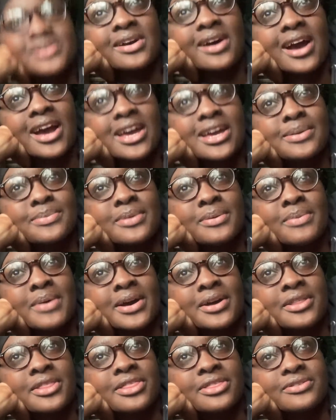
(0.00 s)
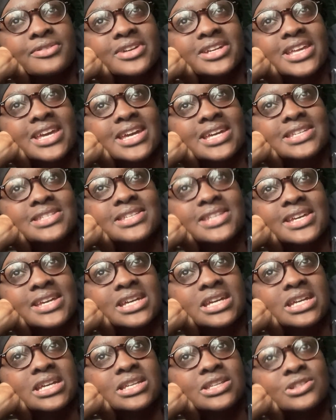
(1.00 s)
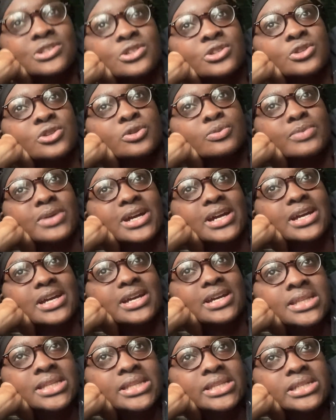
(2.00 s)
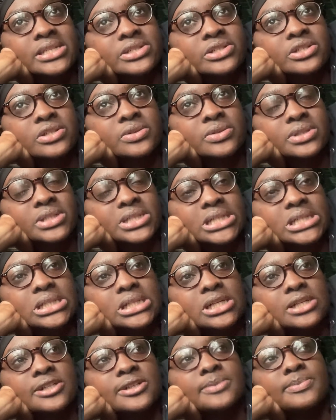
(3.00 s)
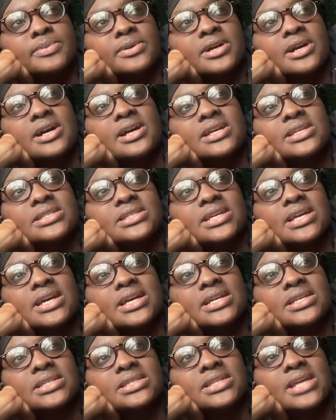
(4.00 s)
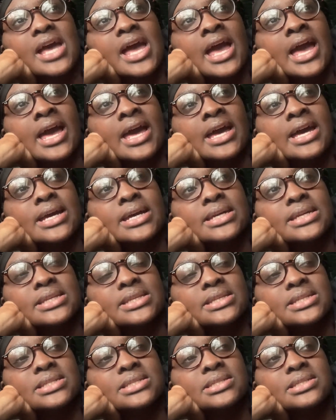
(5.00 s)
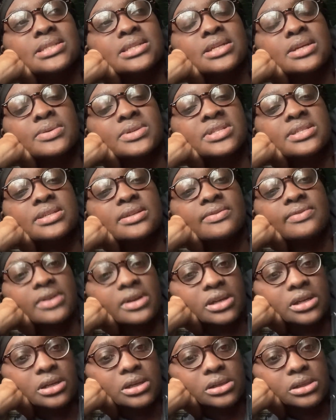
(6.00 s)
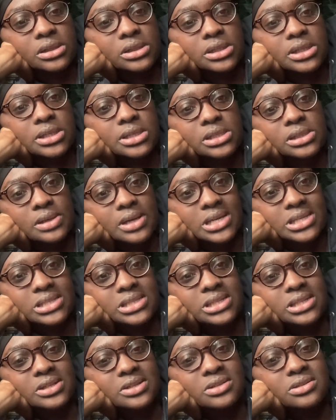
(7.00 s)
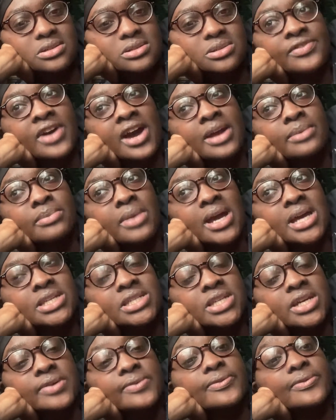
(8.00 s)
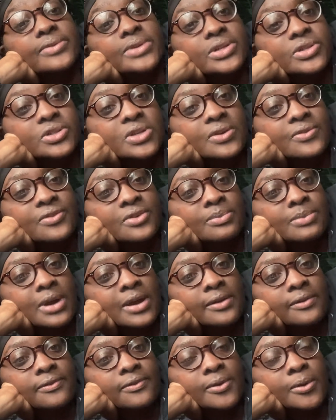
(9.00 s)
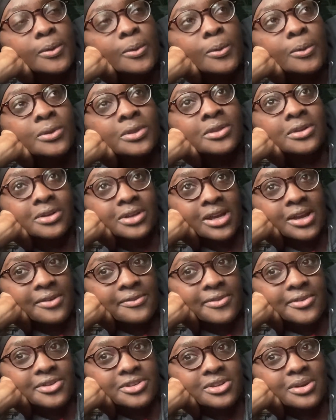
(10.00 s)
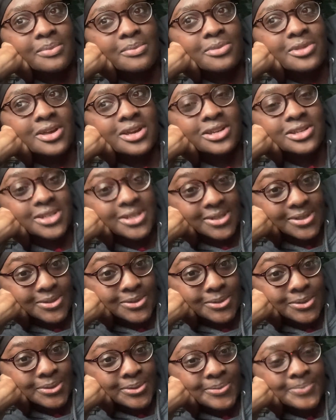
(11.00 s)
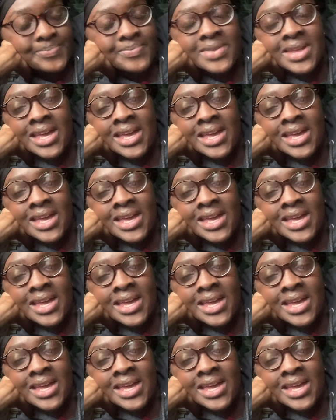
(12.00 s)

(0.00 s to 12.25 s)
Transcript: I am about three days into my digital declutter process and you know it's still very early so I still find myself reaching for my phone looking for something to do